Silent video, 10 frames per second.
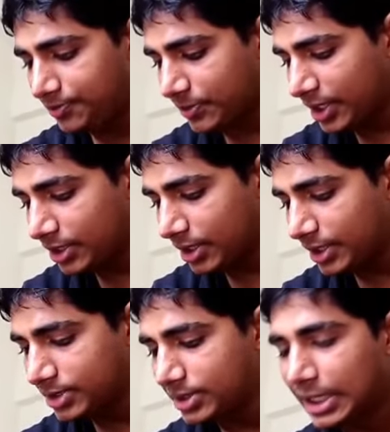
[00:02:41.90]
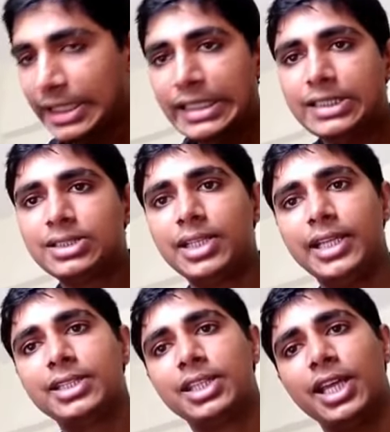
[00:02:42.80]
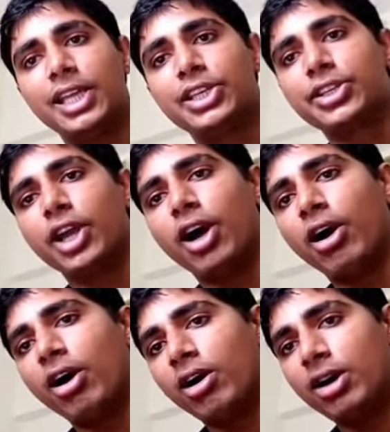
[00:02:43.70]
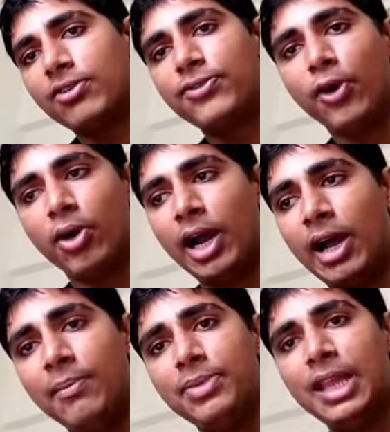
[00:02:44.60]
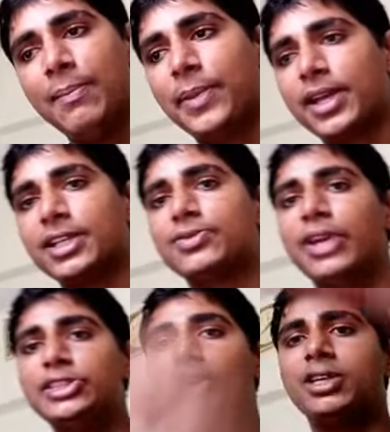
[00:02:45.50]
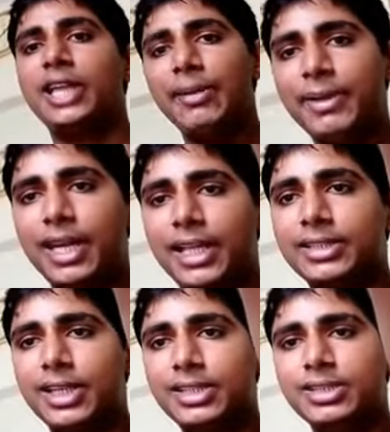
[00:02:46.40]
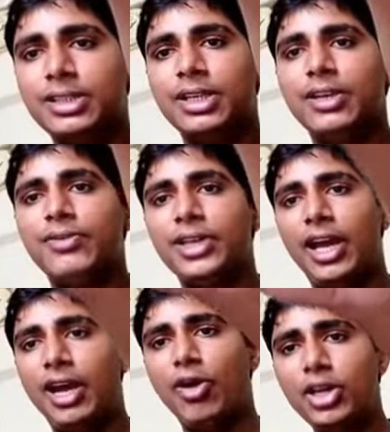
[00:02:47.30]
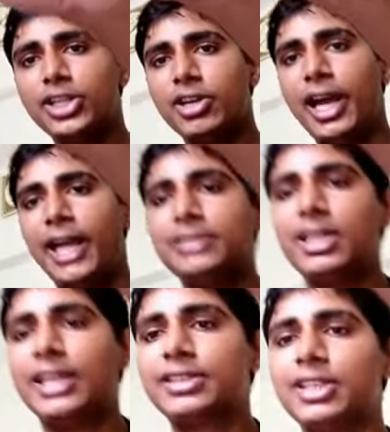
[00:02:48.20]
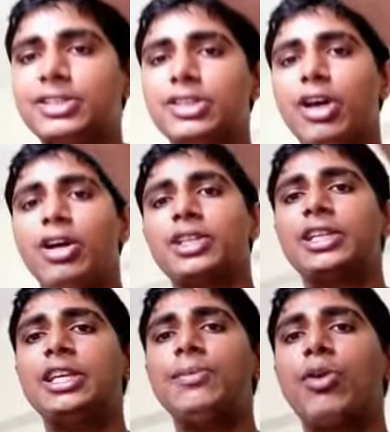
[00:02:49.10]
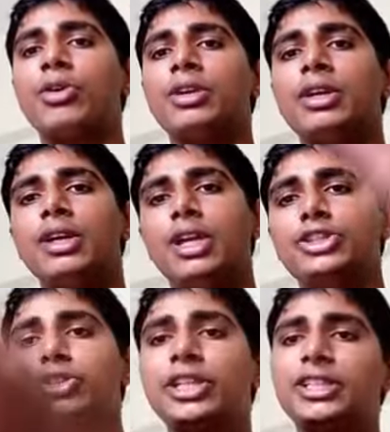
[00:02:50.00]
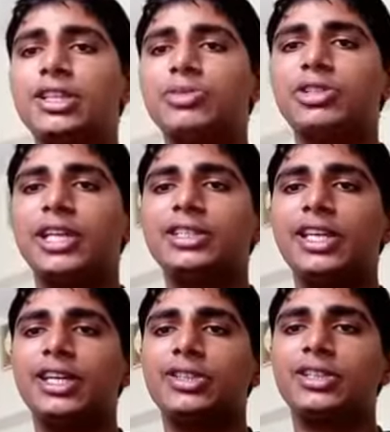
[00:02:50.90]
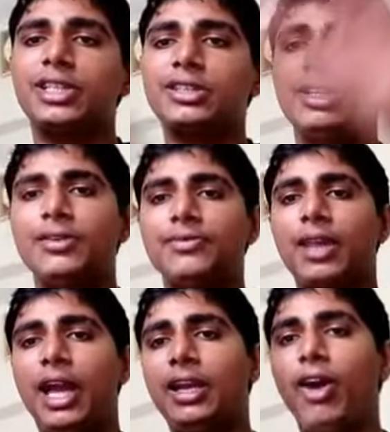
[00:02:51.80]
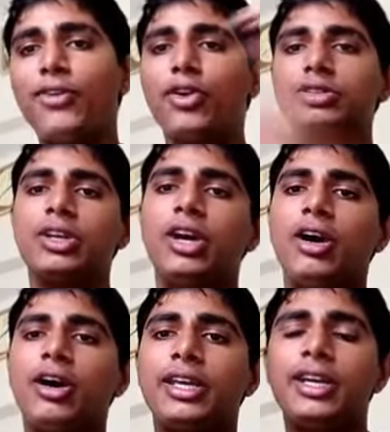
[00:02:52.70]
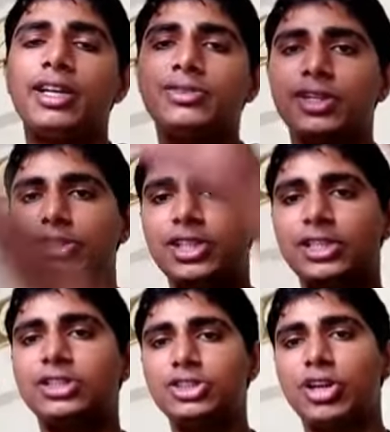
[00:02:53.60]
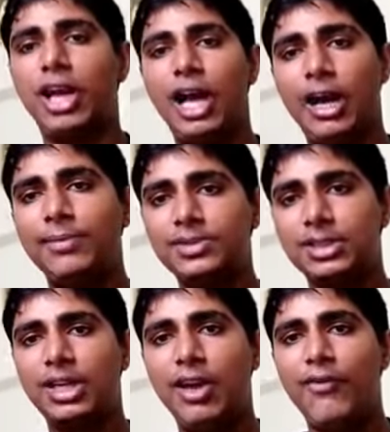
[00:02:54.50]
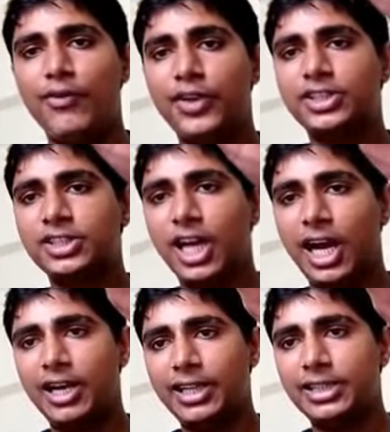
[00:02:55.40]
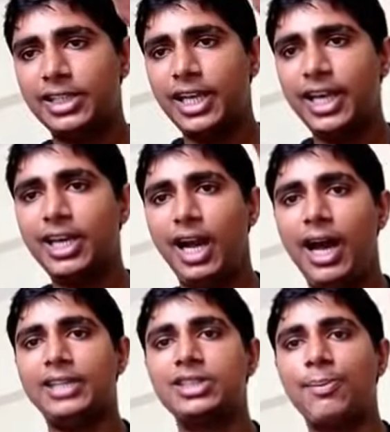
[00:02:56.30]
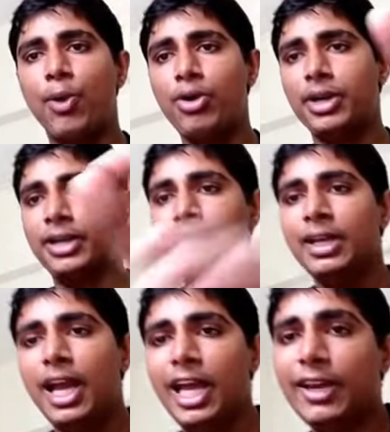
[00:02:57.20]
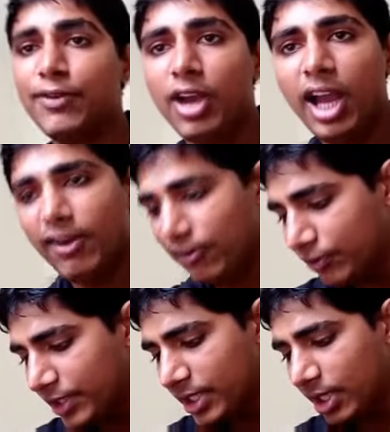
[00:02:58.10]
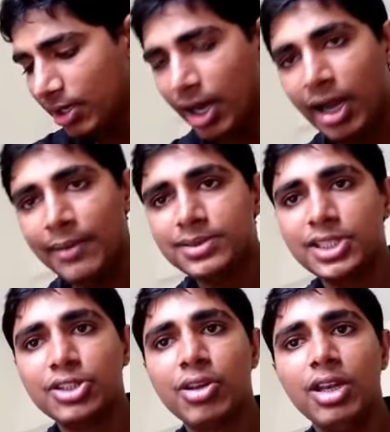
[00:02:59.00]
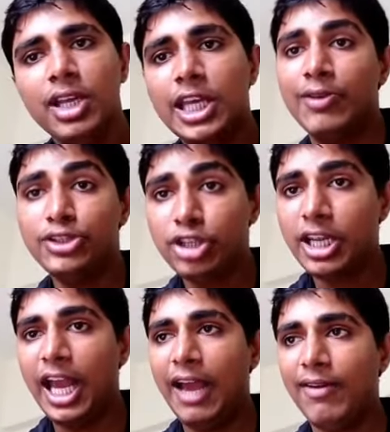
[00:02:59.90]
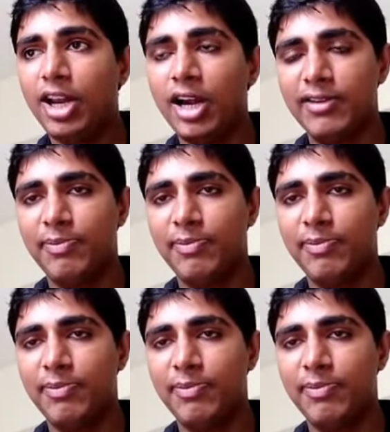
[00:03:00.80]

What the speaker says: increase the strength in your forearm, because when you are typing like this, when you are holding your hands like this on the keyboard, you need some strength here, so that, and of course here as well, so that your arms which are in the air are supported. And if you have weaker arms, then you eventually have a lot of